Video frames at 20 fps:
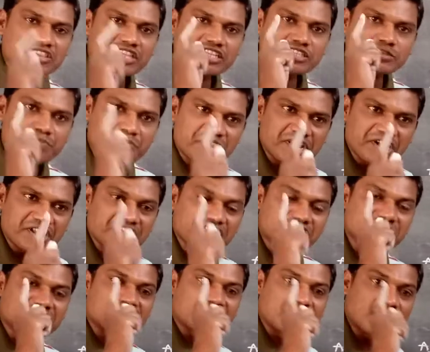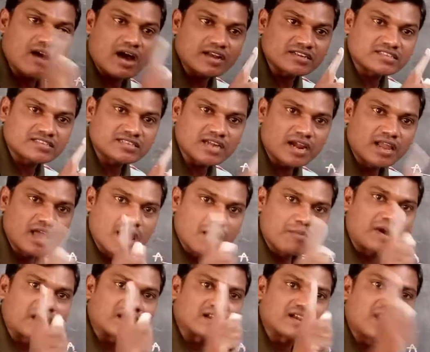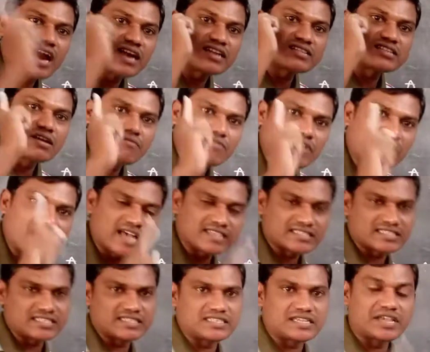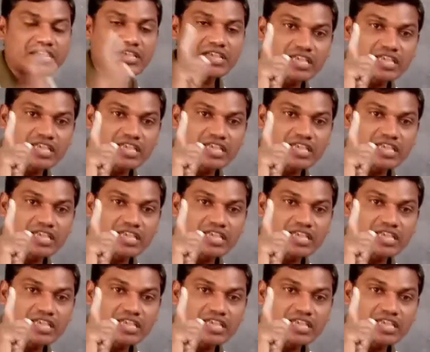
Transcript: the speed is constant but not the velocity,